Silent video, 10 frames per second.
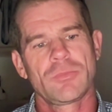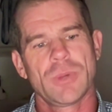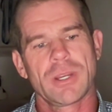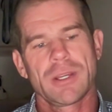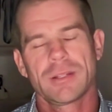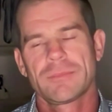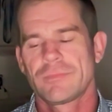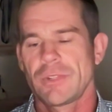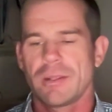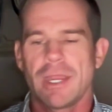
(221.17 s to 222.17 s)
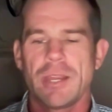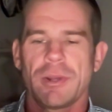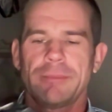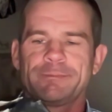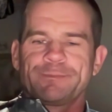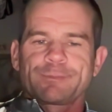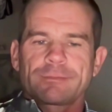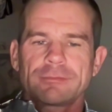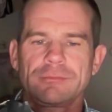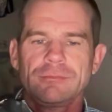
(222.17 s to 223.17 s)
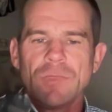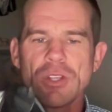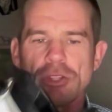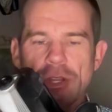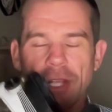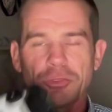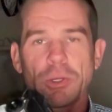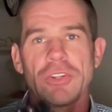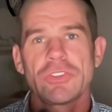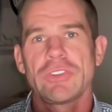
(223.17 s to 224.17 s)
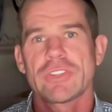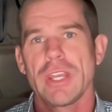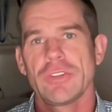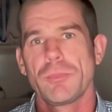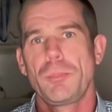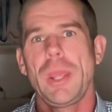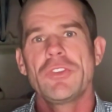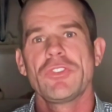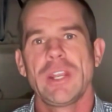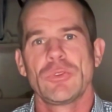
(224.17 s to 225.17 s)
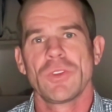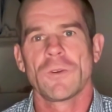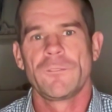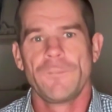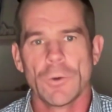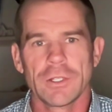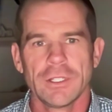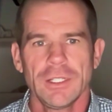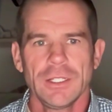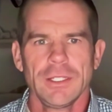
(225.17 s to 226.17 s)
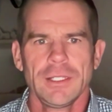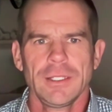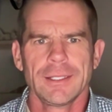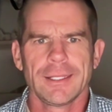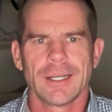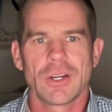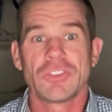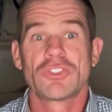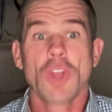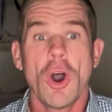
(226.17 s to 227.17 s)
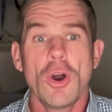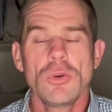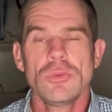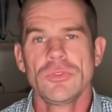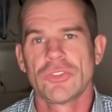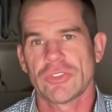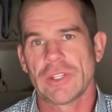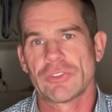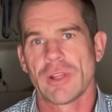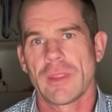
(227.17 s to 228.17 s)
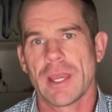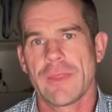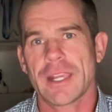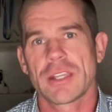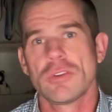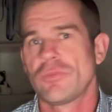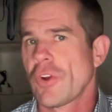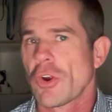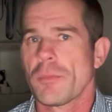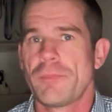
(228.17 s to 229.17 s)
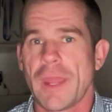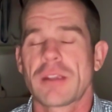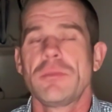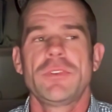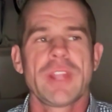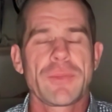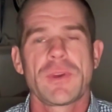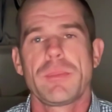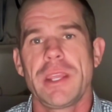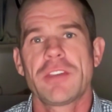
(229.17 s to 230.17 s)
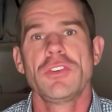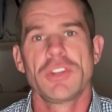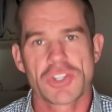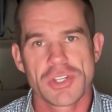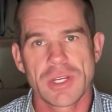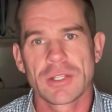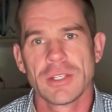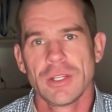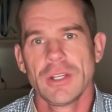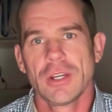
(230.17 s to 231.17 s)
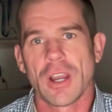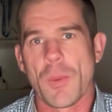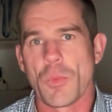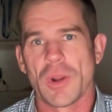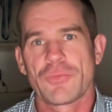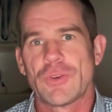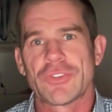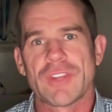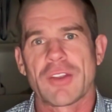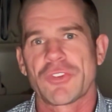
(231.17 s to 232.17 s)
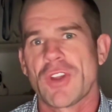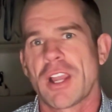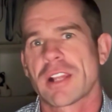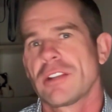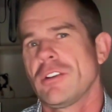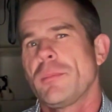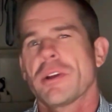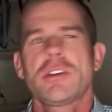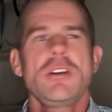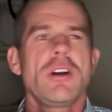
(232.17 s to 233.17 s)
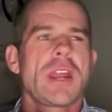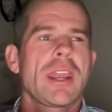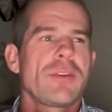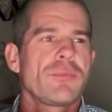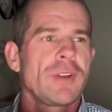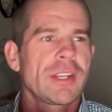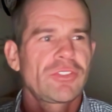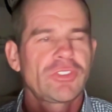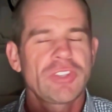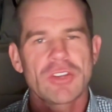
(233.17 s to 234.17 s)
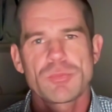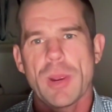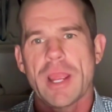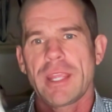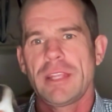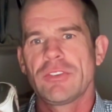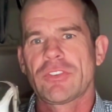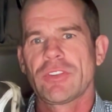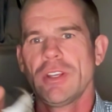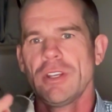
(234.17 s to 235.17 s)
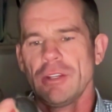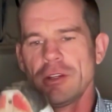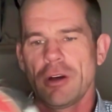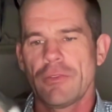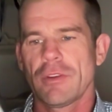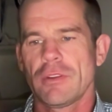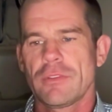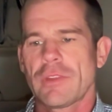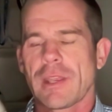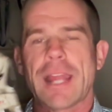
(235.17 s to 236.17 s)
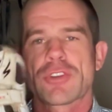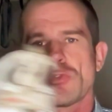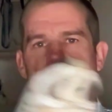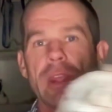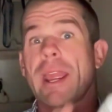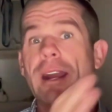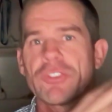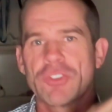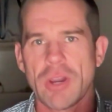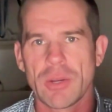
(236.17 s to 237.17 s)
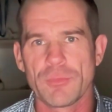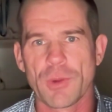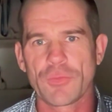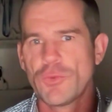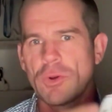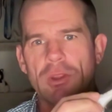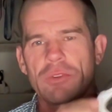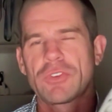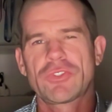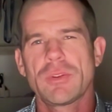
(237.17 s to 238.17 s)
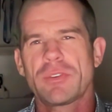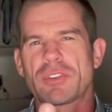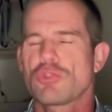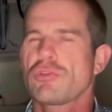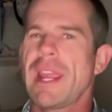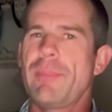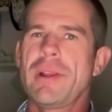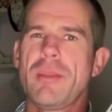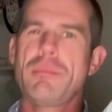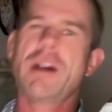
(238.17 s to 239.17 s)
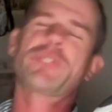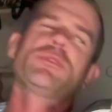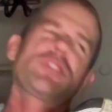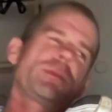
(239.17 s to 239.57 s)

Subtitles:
But anyway. Next one is he's getting some pins and needles in the foot, on his toes, things like that. That can definitely be conditioning. I remember when I first started cycling, oh my God, I'd have like such pains on the lateral, the outside of my foot, like just the cramping of the muscles.